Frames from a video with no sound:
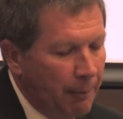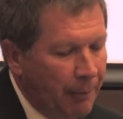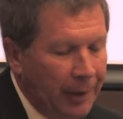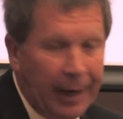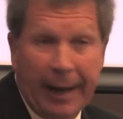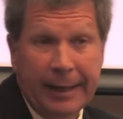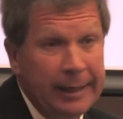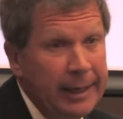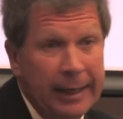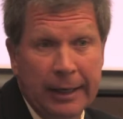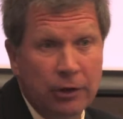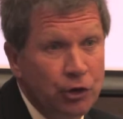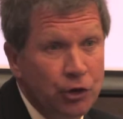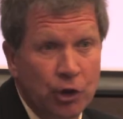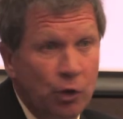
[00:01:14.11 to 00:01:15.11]
But I
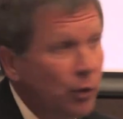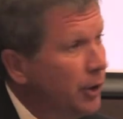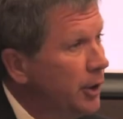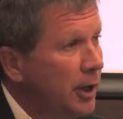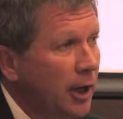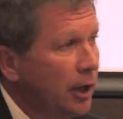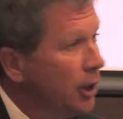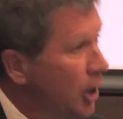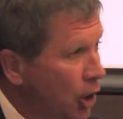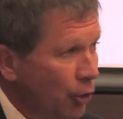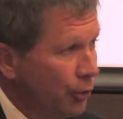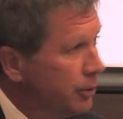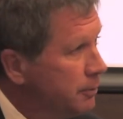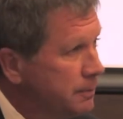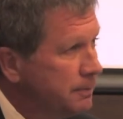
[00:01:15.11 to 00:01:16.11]
can't do it
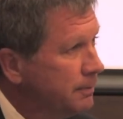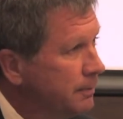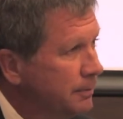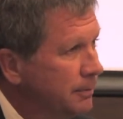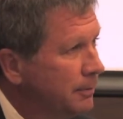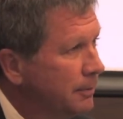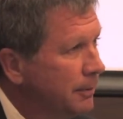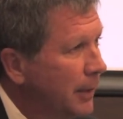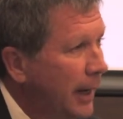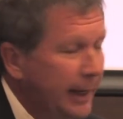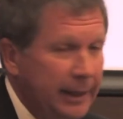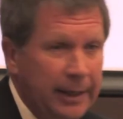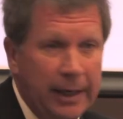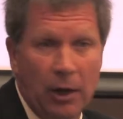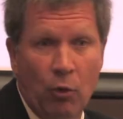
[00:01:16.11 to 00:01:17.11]
alone. I
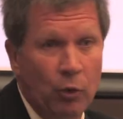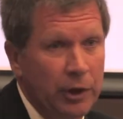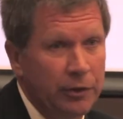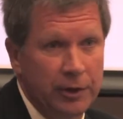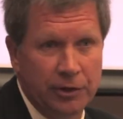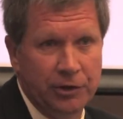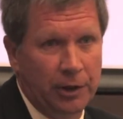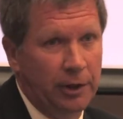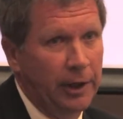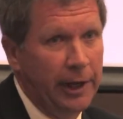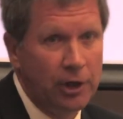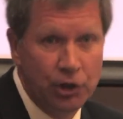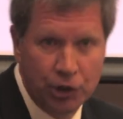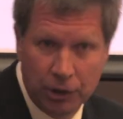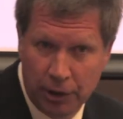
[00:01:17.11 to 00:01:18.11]
can't win this
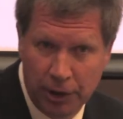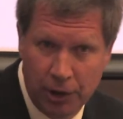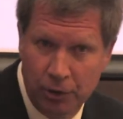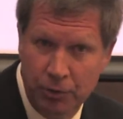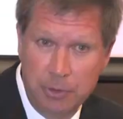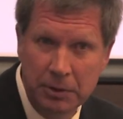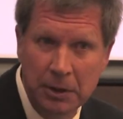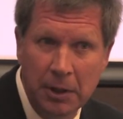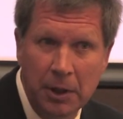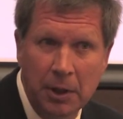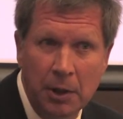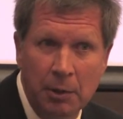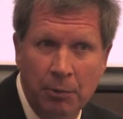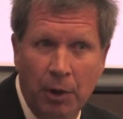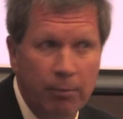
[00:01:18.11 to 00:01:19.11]
election alone,
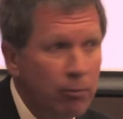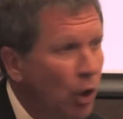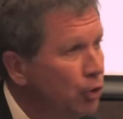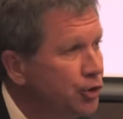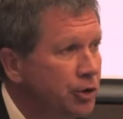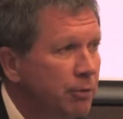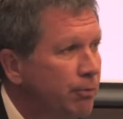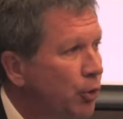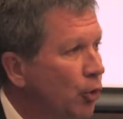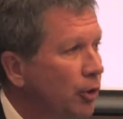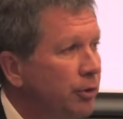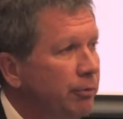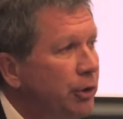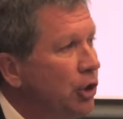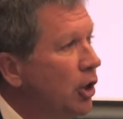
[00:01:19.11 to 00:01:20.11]
but most
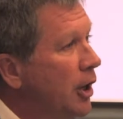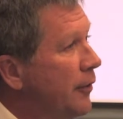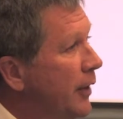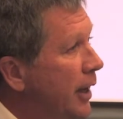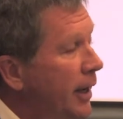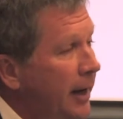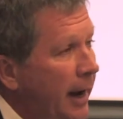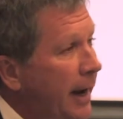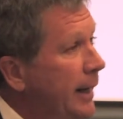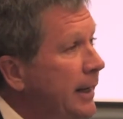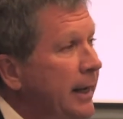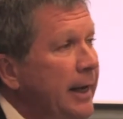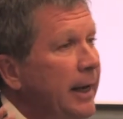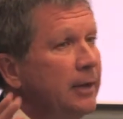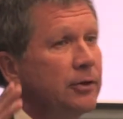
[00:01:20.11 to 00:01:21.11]
important beyond that, I
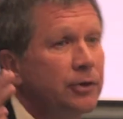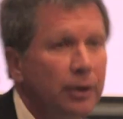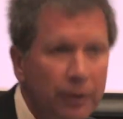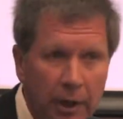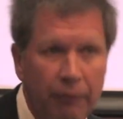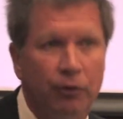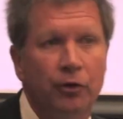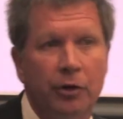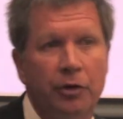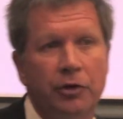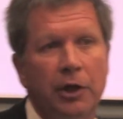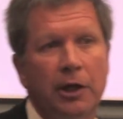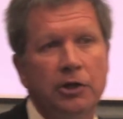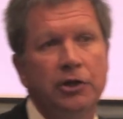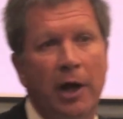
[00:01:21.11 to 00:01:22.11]
can't deliver the
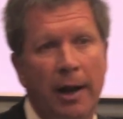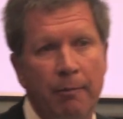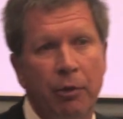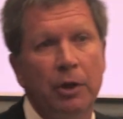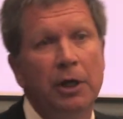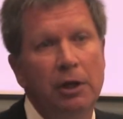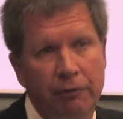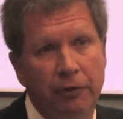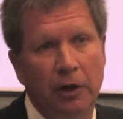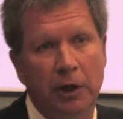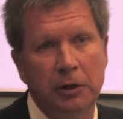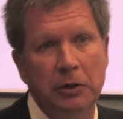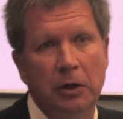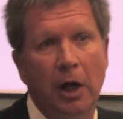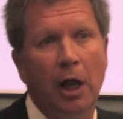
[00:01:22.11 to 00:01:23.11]
things I believe
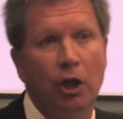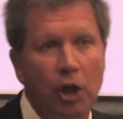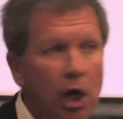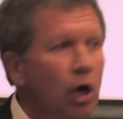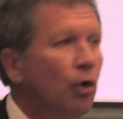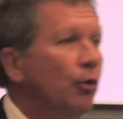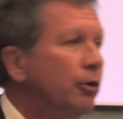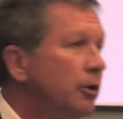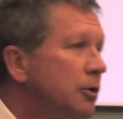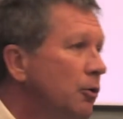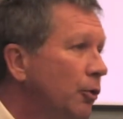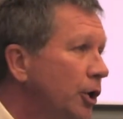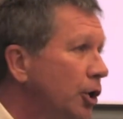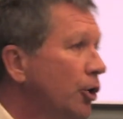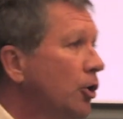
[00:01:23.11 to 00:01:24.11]
in alone.
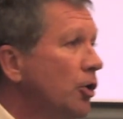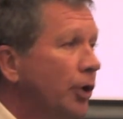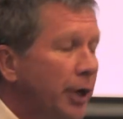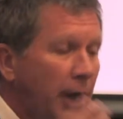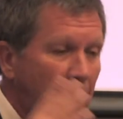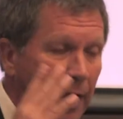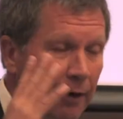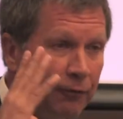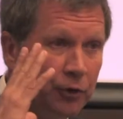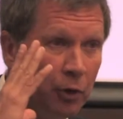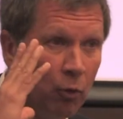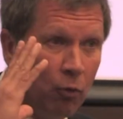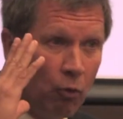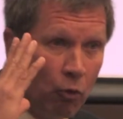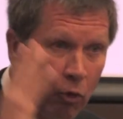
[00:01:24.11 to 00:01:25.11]
We are going to have
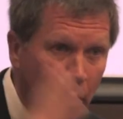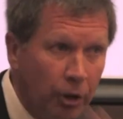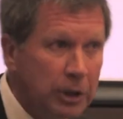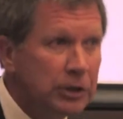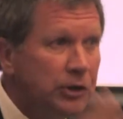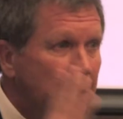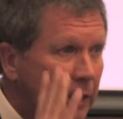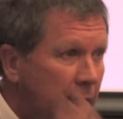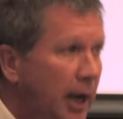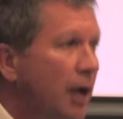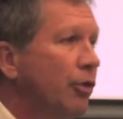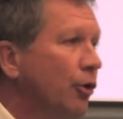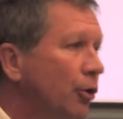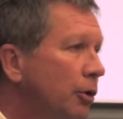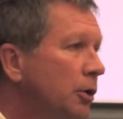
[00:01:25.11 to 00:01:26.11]
to work
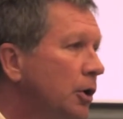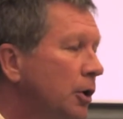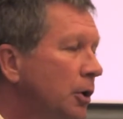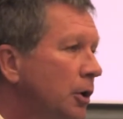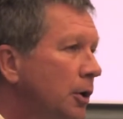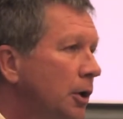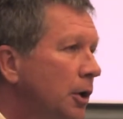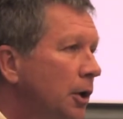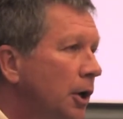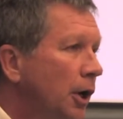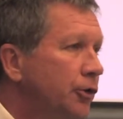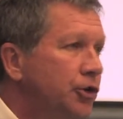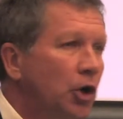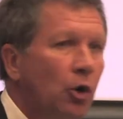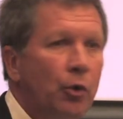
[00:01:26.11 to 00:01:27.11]
together
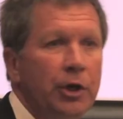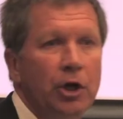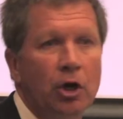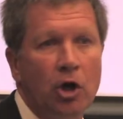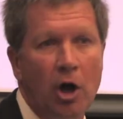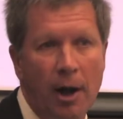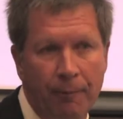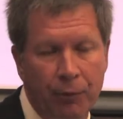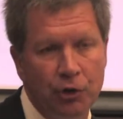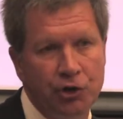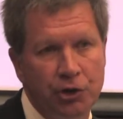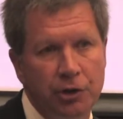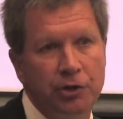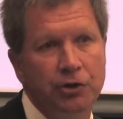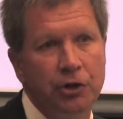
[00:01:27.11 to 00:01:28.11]
until we
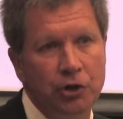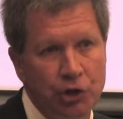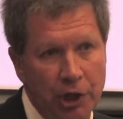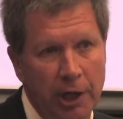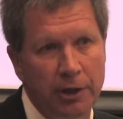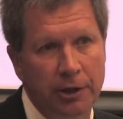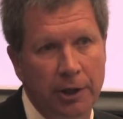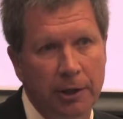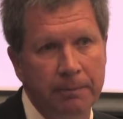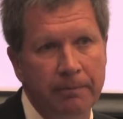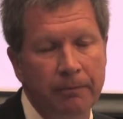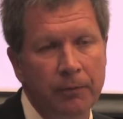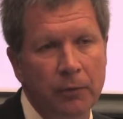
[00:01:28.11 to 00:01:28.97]
accomplish this agenda.